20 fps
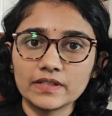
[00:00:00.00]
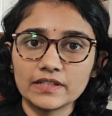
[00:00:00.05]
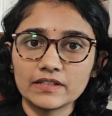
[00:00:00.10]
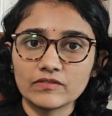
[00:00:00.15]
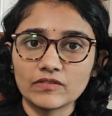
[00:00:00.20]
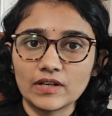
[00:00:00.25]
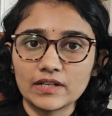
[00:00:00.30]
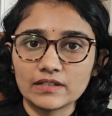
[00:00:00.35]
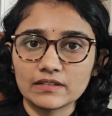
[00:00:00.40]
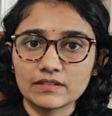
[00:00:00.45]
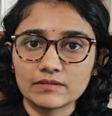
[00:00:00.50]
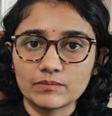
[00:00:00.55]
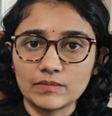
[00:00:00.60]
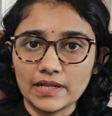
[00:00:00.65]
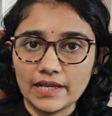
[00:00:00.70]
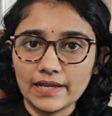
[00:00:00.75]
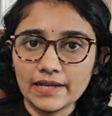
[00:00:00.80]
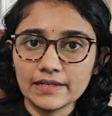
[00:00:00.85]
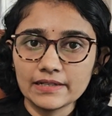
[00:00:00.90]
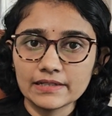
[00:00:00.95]
in one's
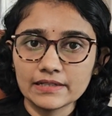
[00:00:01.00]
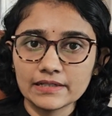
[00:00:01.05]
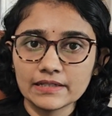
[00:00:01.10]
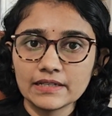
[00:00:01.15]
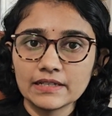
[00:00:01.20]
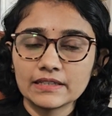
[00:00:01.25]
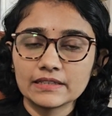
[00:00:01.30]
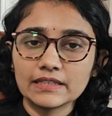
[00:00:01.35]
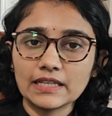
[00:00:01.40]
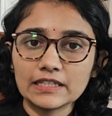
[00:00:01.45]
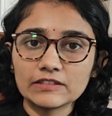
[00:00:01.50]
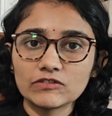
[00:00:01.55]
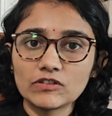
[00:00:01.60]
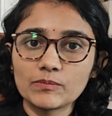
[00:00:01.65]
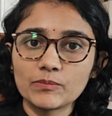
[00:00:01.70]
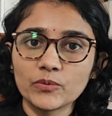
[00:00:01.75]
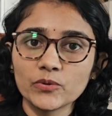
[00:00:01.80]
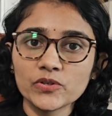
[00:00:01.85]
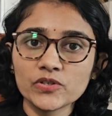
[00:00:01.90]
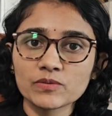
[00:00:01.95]
blood, that
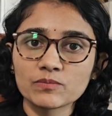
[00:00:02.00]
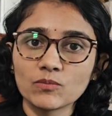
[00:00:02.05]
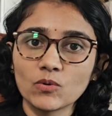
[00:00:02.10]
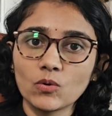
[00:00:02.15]
will push